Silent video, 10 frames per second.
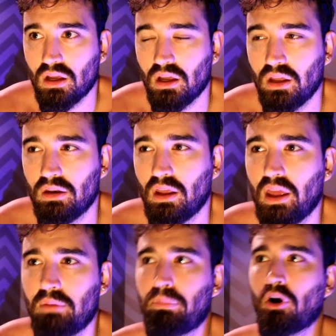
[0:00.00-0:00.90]
And,
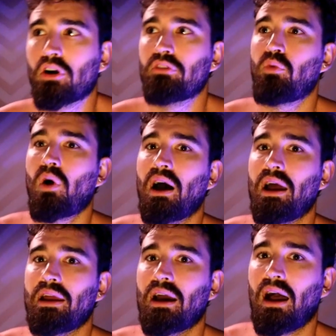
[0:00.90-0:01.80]
and part of
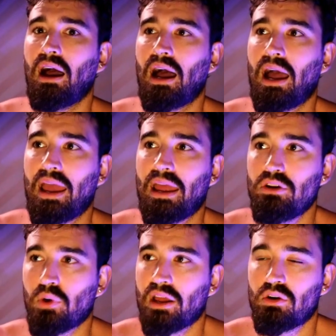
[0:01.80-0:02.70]
why I
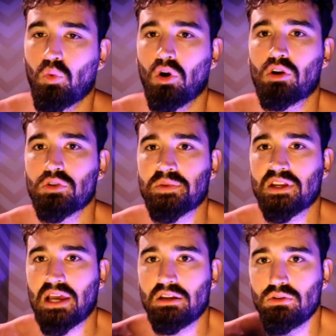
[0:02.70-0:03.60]
knew I had to work was
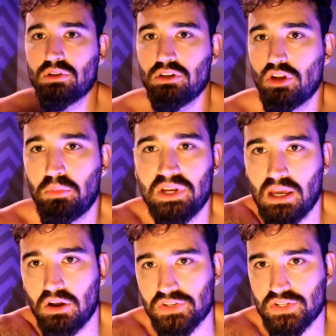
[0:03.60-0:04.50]
because I knew that nobody
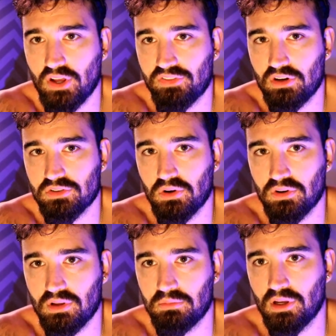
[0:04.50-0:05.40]
else thought that I was going
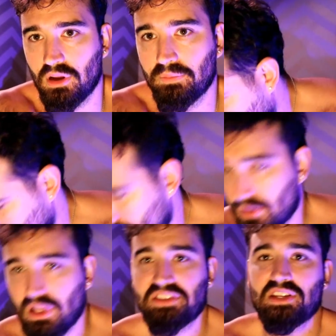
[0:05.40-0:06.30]
to the NBA.
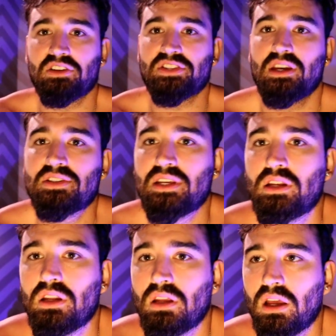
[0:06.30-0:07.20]
So the last thing I'll say is
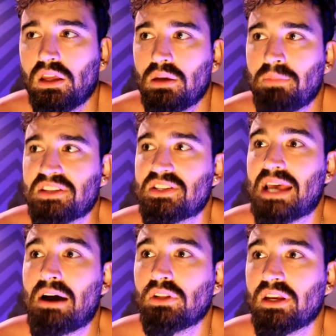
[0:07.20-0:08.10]
that it might
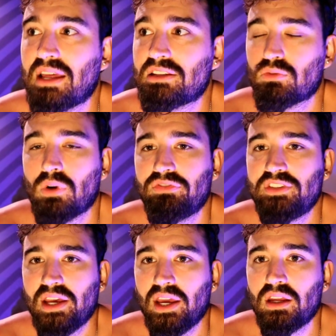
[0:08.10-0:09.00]
sound like that's a rough
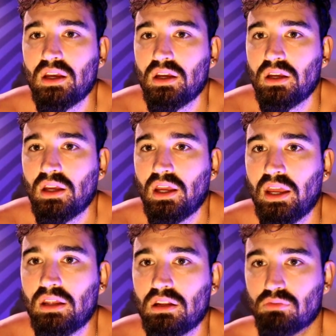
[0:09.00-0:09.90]
day,
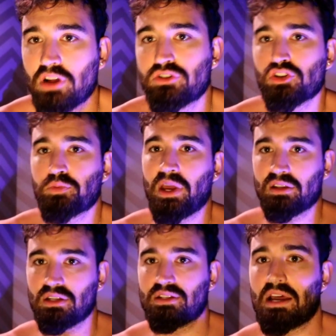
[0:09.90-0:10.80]
and in
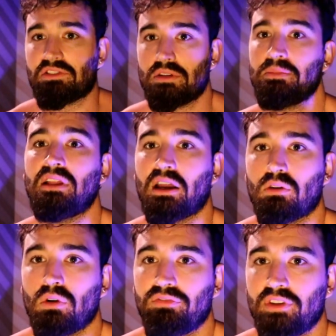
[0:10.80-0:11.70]
retrospect, it sounds to me like
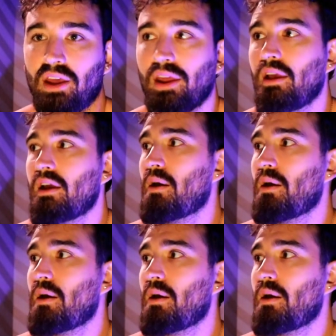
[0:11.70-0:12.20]
a rough day.